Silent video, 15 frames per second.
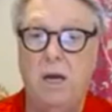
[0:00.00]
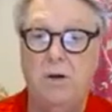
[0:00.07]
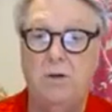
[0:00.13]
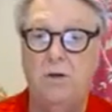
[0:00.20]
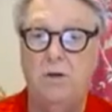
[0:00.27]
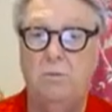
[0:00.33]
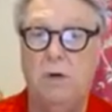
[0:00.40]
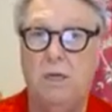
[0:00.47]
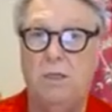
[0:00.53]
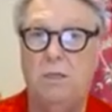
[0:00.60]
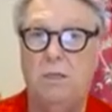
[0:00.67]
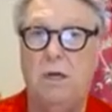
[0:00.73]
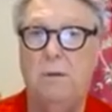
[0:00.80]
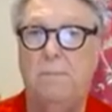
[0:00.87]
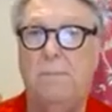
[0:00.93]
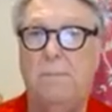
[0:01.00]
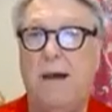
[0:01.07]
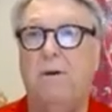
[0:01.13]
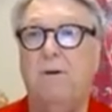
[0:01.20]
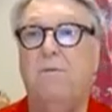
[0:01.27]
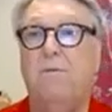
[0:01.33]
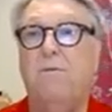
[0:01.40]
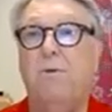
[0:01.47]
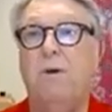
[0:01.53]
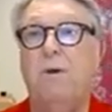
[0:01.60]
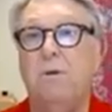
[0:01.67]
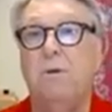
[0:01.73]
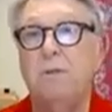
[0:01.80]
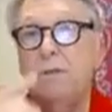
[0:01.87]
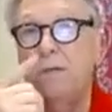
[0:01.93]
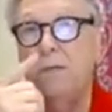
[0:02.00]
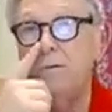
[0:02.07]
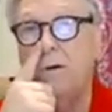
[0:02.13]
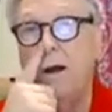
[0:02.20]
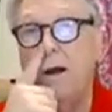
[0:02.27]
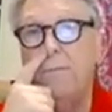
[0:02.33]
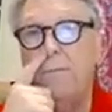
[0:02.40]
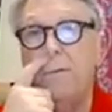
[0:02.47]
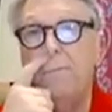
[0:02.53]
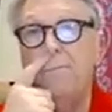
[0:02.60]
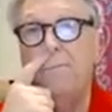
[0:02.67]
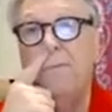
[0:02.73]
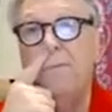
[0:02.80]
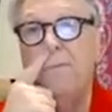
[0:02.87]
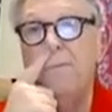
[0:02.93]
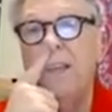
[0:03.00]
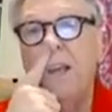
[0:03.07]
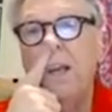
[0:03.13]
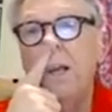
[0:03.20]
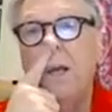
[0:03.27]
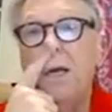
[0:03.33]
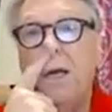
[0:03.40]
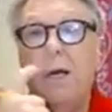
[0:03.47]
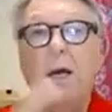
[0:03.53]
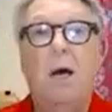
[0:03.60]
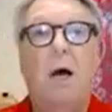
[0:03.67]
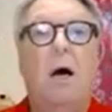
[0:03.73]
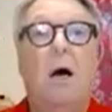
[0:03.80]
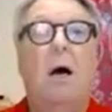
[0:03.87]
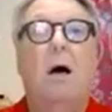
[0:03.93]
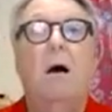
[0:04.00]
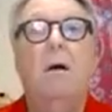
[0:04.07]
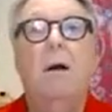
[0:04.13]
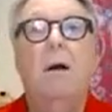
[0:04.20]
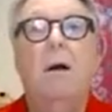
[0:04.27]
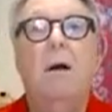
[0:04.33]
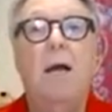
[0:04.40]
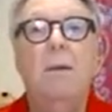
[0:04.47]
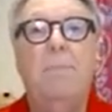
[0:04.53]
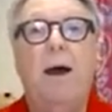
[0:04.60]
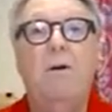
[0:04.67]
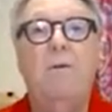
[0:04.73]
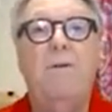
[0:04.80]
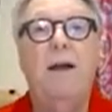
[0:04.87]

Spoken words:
too much about frequency drop. All right, power factor